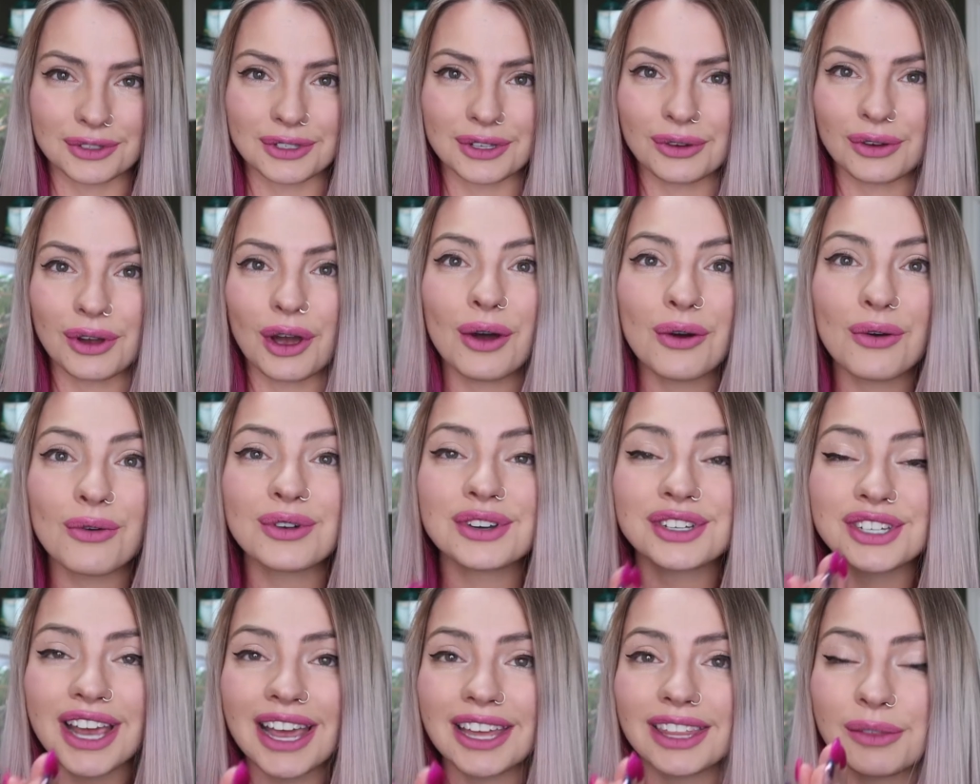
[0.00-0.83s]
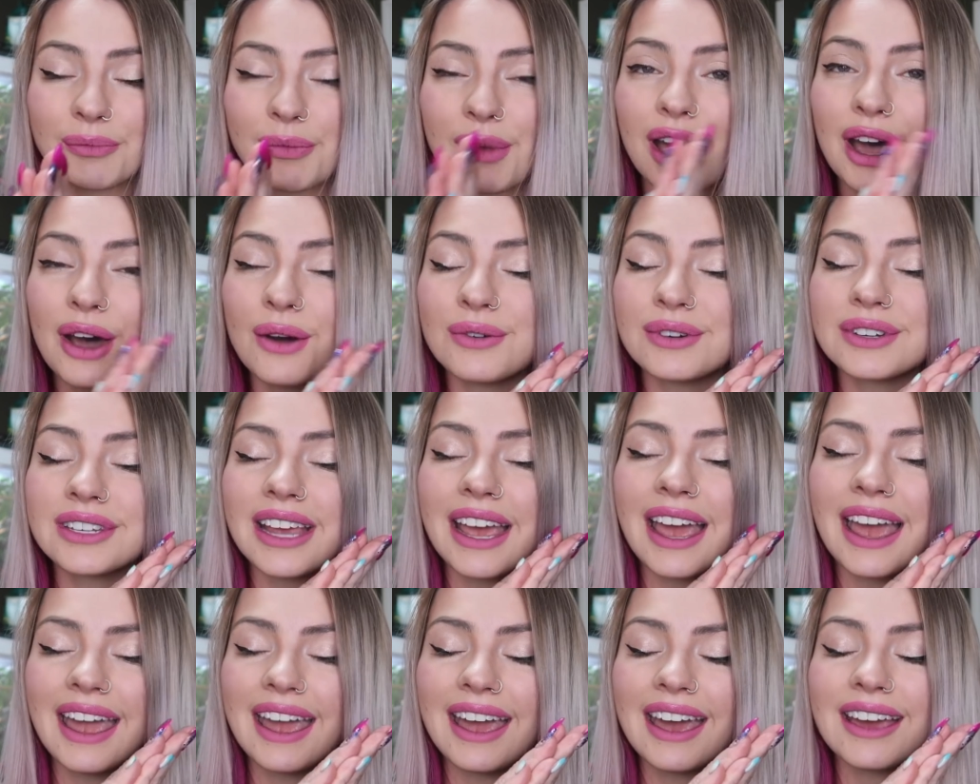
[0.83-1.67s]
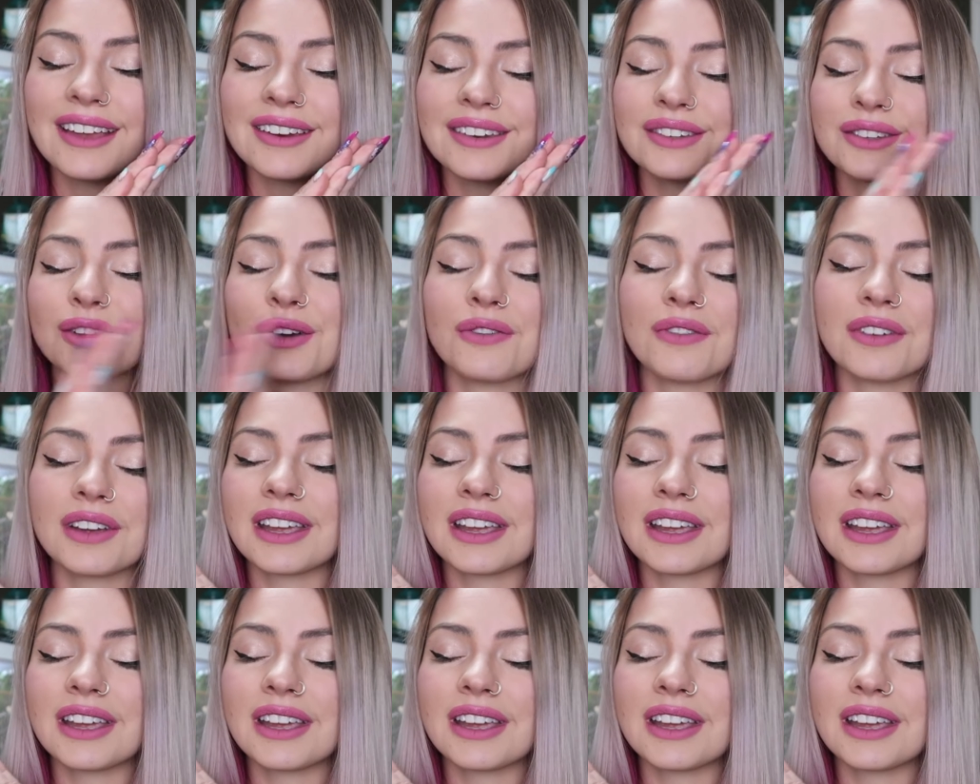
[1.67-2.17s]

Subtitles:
So go check them out, and don't